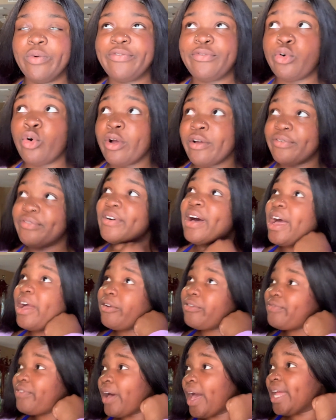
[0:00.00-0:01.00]
for
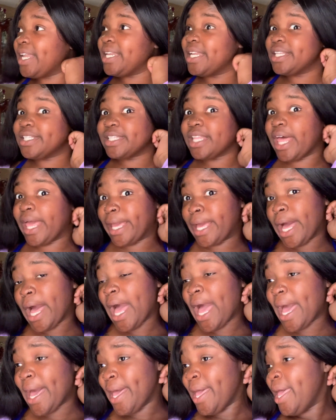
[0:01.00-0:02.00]
firefighting is like
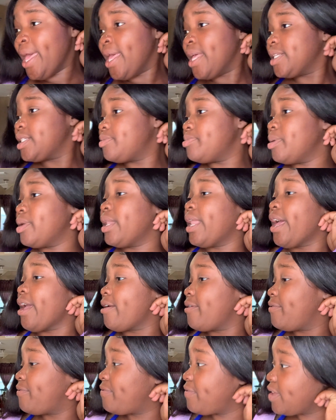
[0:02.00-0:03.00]
hot, smell like
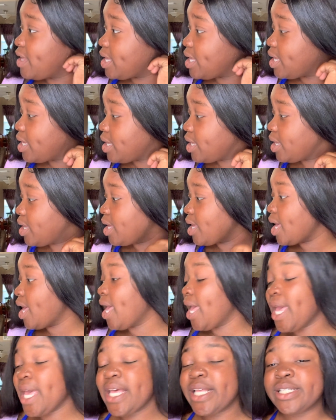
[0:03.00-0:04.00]
feet,
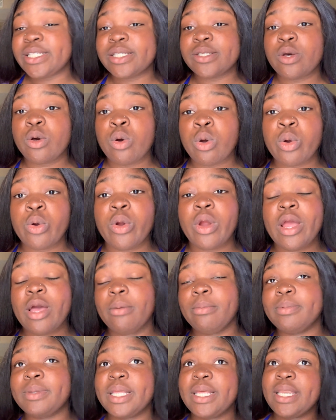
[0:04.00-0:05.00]
it's
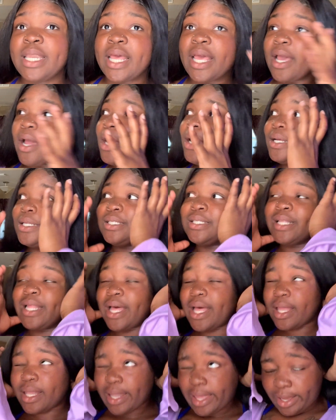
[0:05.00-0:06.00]
cramped in there, it's
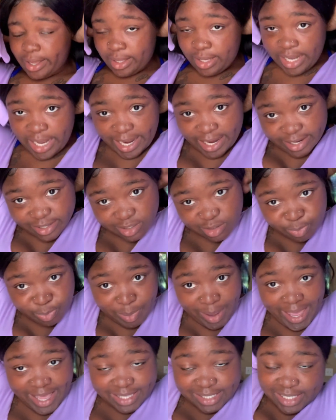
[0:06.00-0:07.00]
not like a lot of
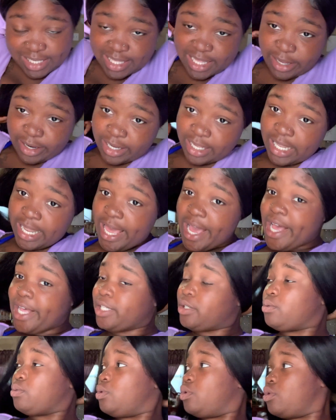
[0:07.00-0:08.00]
space in their
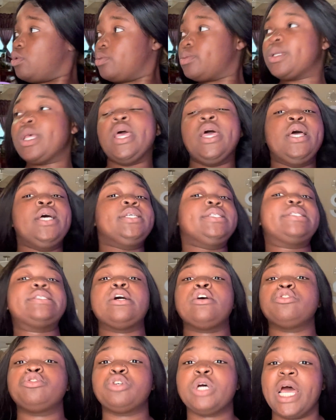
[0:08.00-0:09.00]
classrooms.
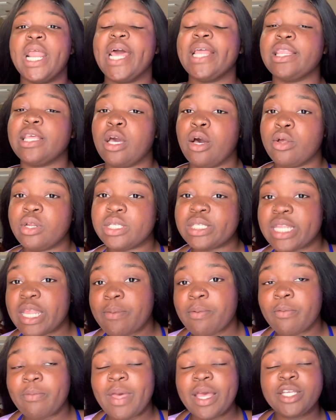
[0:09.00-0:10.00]
So try not to go to
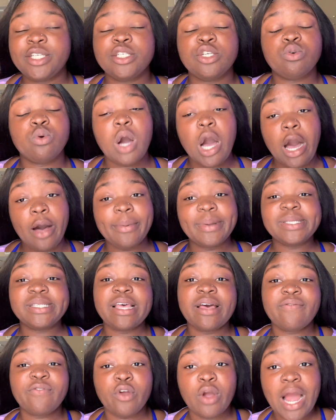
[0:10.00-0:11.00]
sleep, and make sure you always
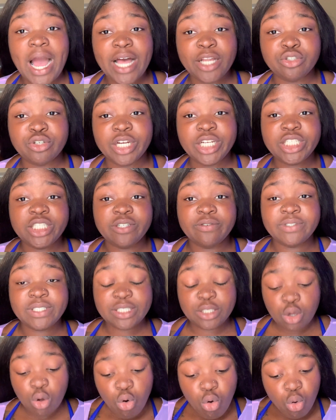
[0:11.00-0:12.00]
have your hydration
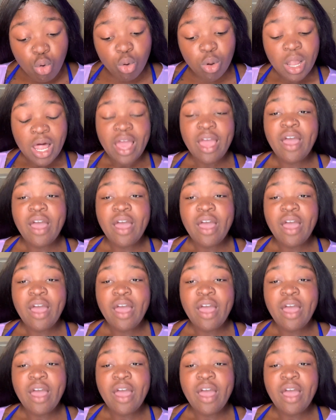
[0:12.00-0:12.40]
tool